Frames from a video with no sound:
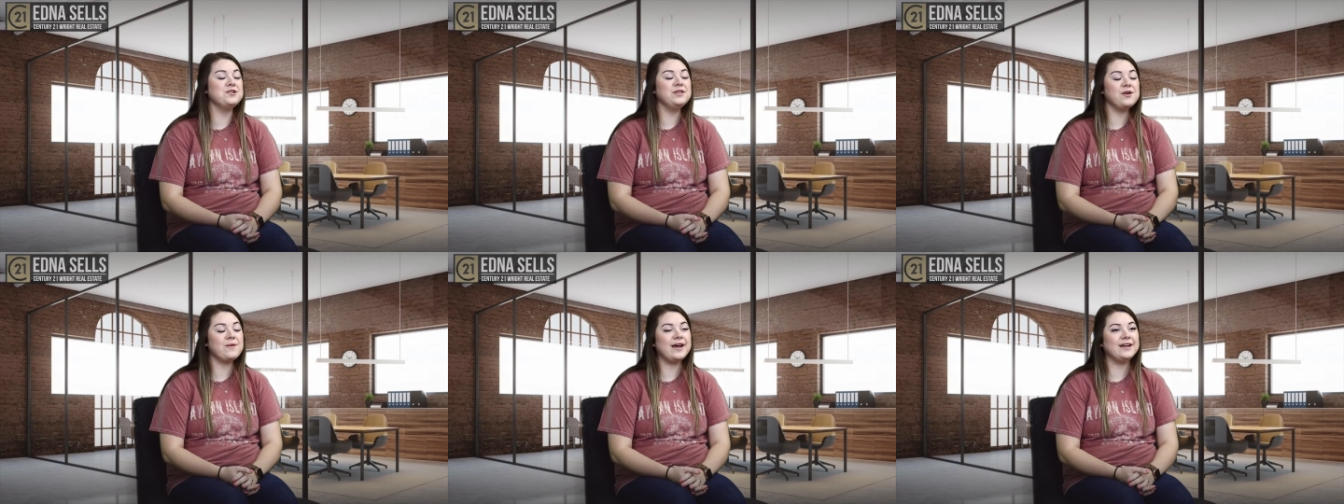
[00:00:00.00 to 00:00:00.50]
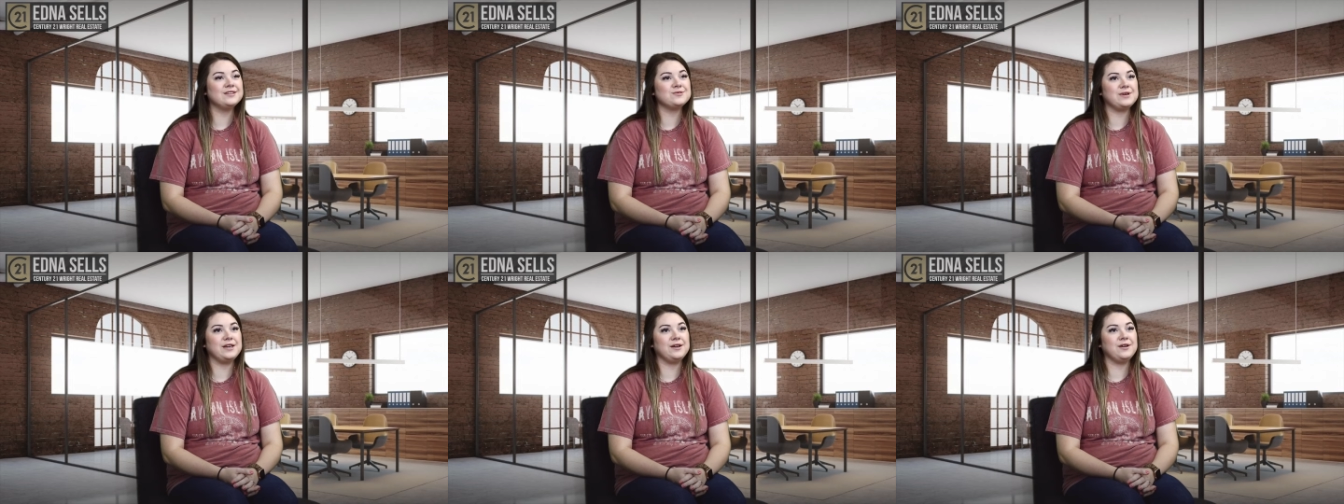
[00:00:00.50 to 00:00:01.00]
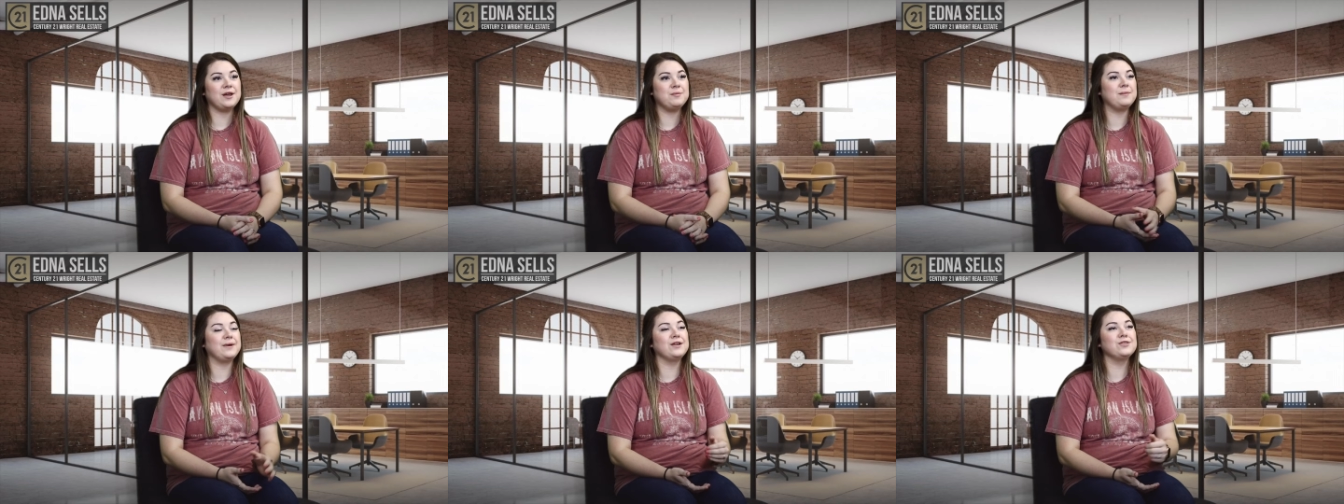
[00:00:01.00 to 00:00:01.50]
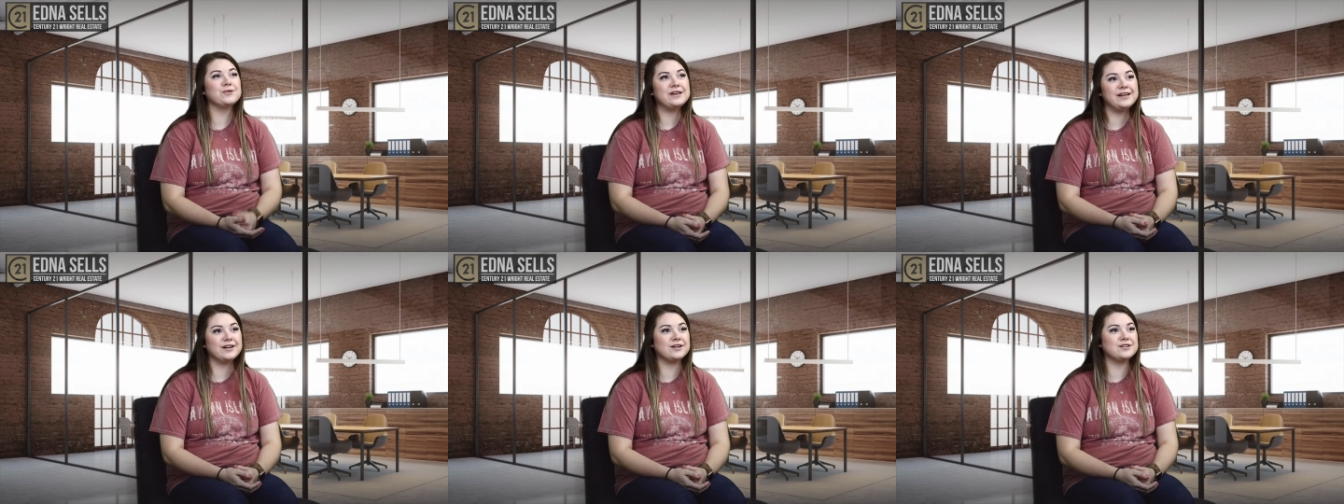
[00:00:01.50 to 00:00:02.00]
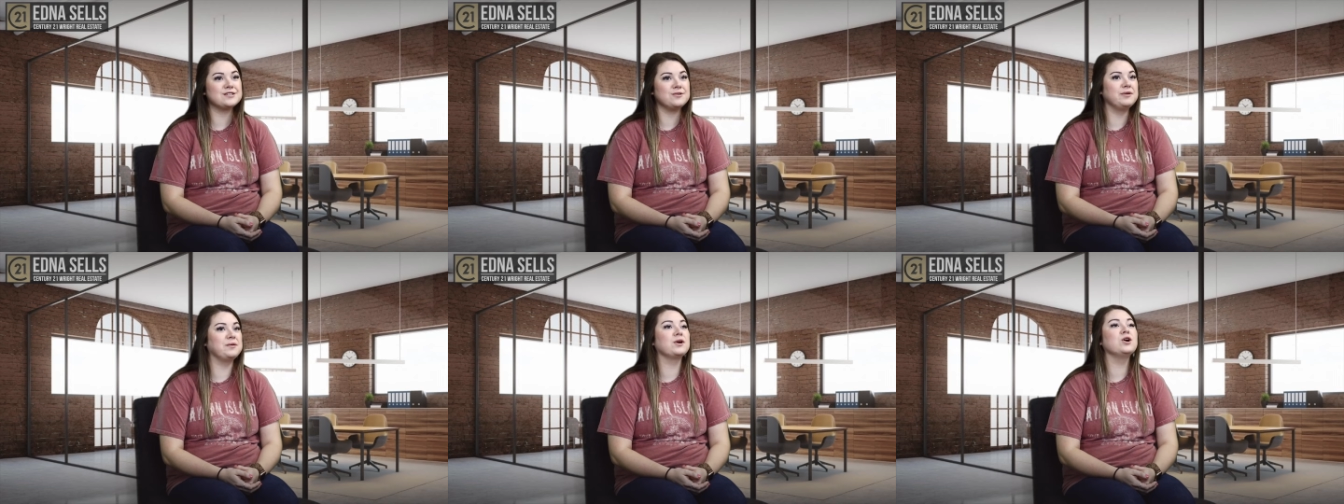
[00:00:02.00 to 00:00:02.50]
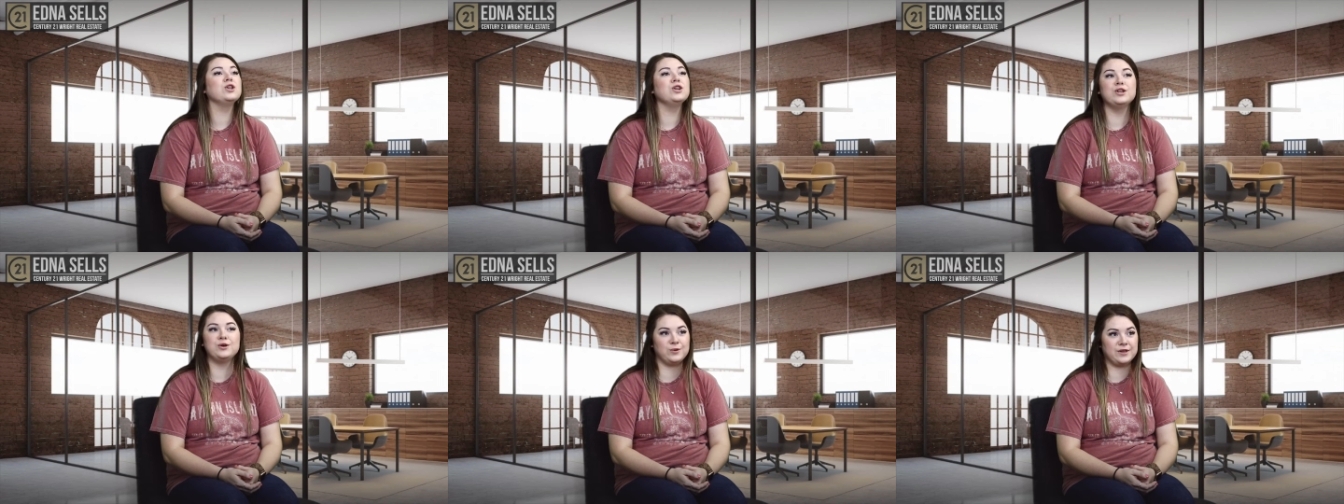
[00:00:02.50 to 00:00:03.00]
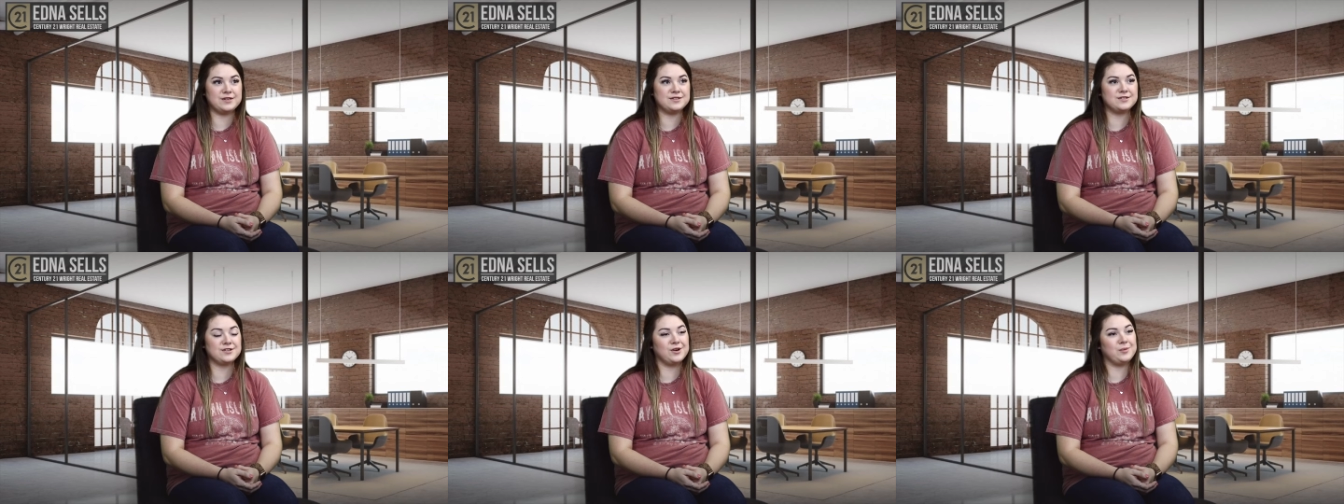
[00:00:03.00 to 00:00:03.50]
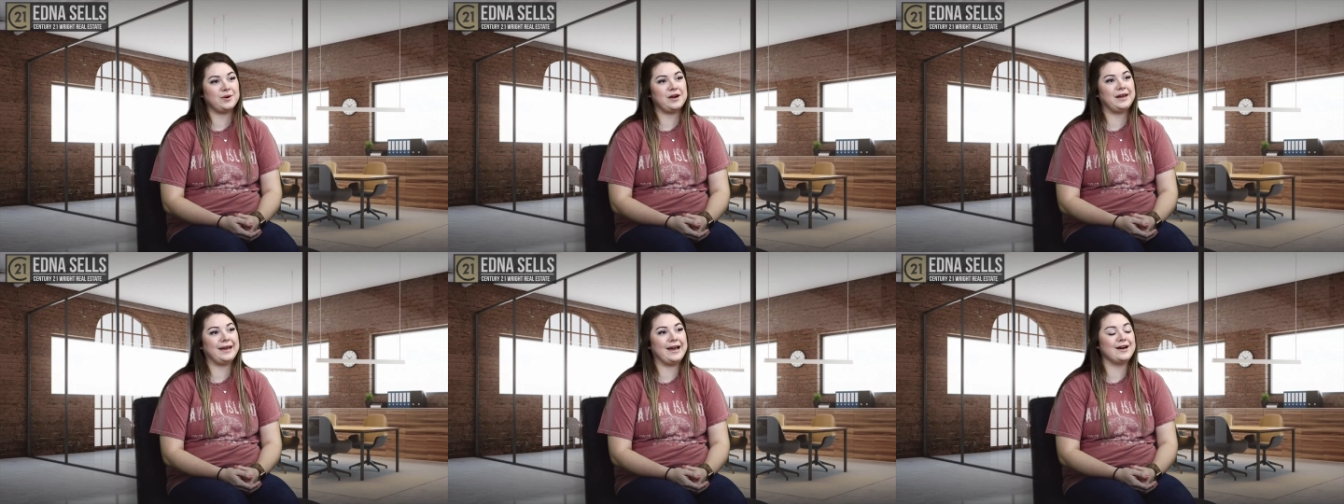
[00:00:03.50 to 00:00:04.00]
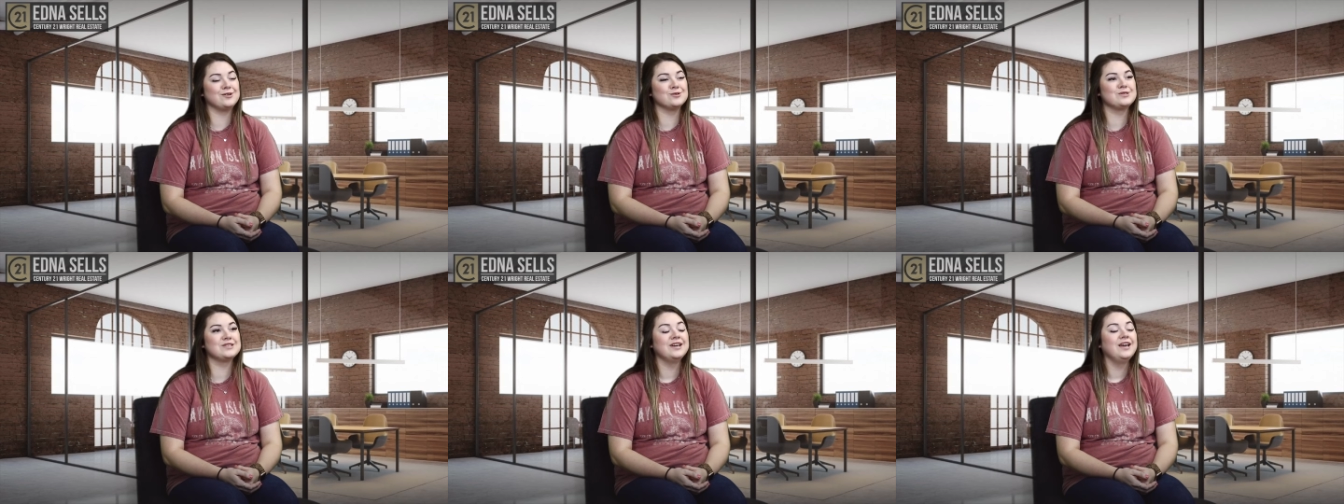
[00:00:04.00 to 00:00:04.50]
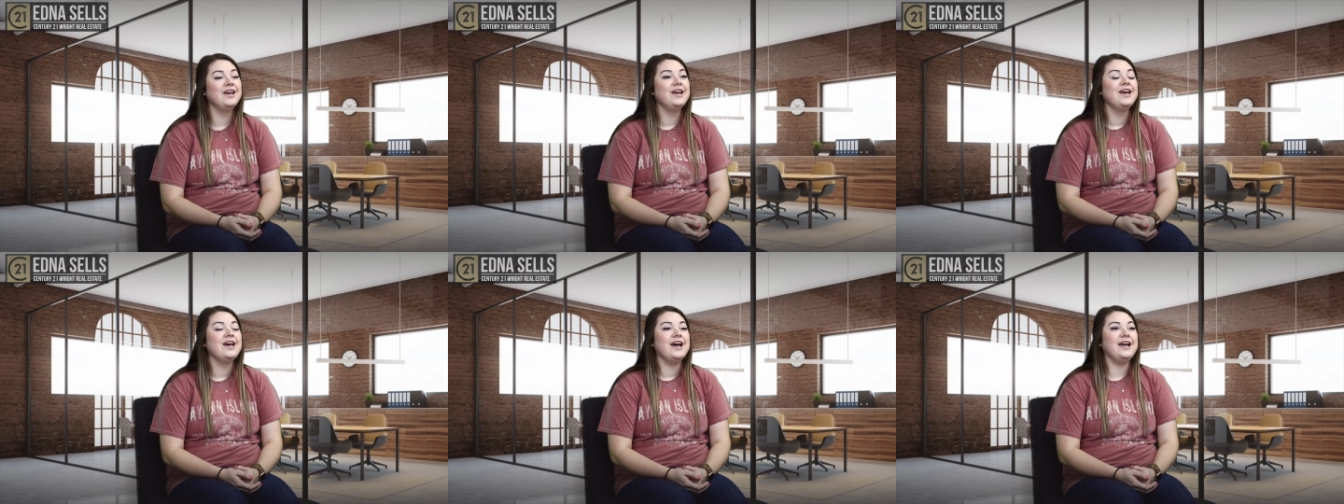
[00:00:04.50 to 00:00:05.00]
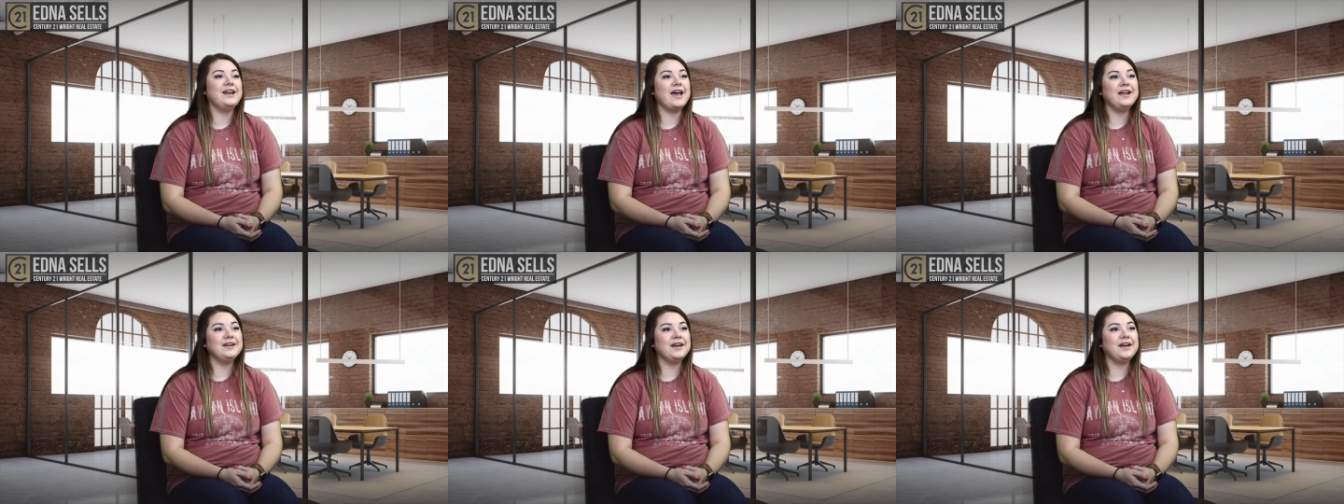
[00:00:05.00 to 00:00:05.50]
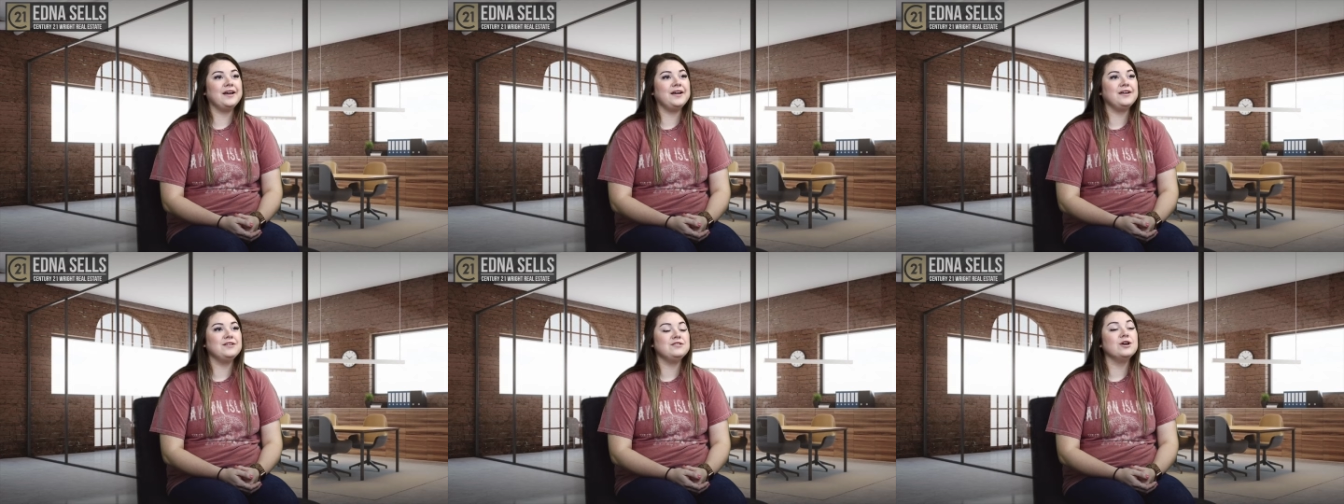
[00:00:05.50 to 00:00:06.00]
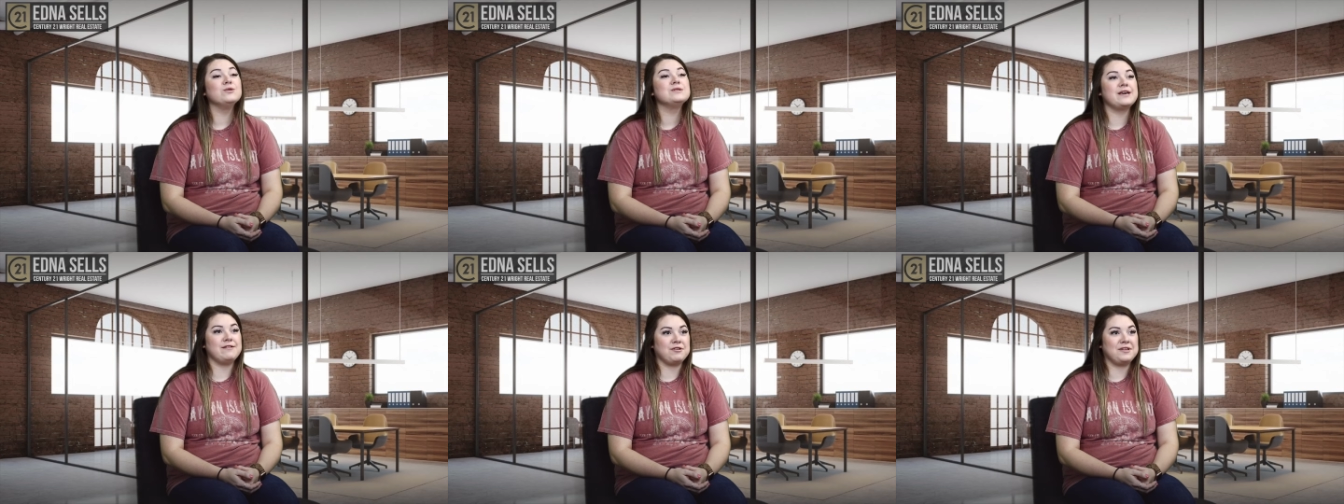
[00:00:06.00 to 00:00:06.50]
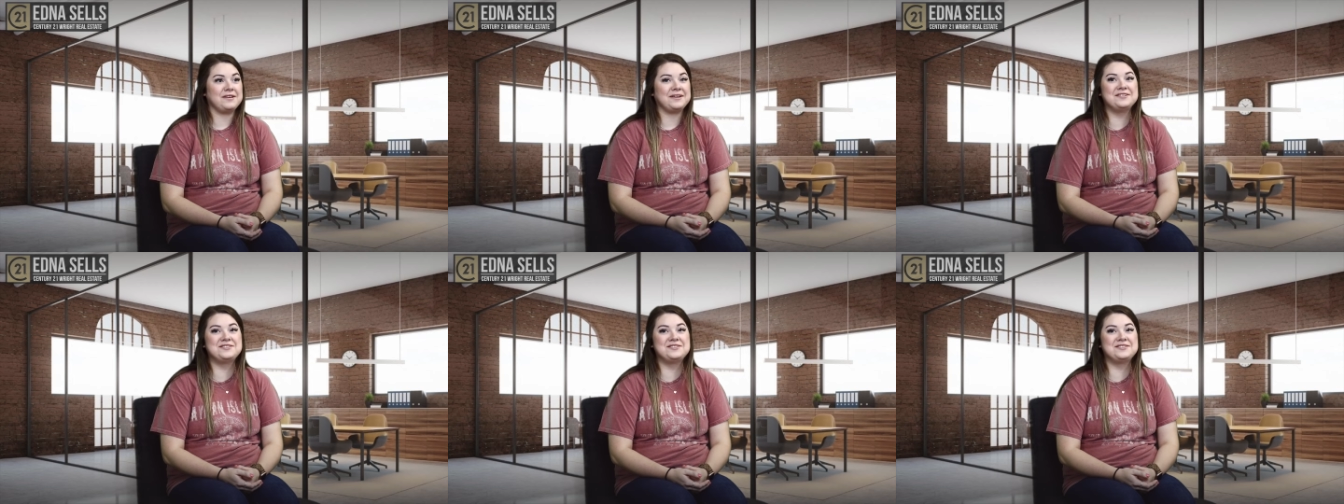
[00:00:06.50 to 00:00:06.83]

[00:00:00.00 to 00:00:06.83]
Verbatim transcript: newlyweds, we had been married three years, and we were clueless on buying a house. And Edna knows everything,